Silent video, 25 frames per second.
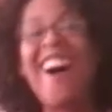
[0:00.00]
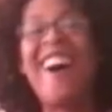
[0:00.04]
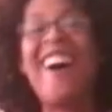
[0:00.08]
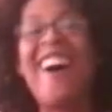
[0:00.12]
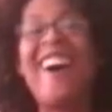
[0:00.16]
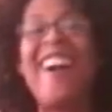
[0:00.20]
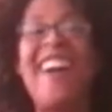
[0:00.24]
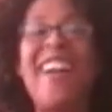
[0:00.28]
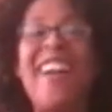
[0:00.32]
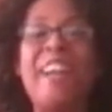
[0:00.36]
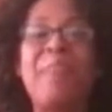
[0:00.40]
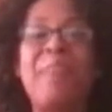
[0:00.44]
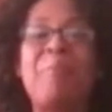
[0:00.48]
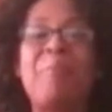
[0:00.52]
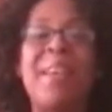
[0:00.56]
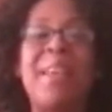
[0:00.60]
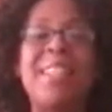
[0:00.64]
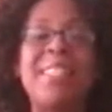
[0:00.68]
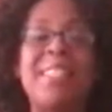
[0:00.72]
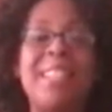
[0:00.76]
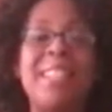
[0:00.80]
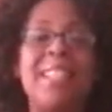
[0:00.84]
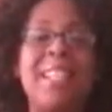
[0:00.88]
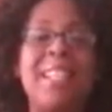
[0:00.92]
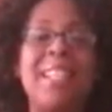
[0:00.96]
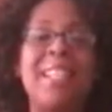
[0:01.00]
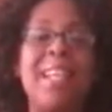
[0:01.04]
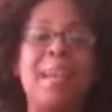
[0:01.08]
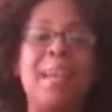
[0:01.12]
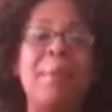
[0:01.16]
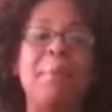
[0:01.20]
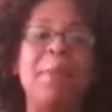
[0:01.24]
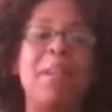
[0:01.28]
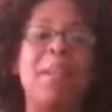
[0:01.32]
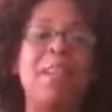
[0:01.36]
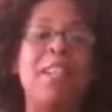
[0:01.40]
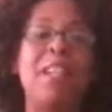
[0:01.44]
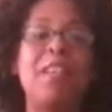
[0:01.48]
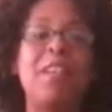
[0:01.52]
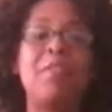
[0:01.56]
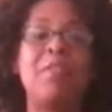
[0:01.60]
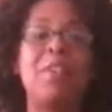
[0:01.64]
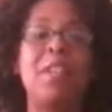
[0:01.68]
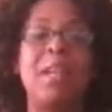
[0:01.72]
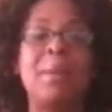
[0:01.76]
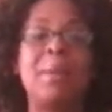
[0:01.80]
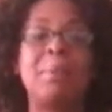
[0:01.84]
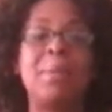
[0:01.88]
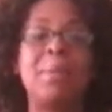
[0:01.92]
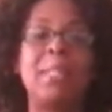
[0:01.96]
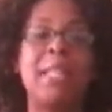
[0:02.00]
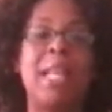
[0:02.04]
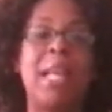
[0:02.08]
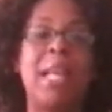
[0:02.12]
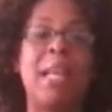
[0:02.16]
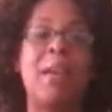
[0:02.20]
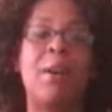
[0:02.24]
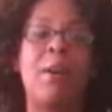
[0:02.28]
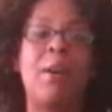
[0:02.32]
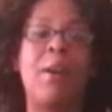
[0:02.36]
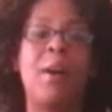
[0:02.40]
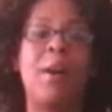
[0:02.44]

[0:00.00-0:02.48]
right, basically I'm here to give you an update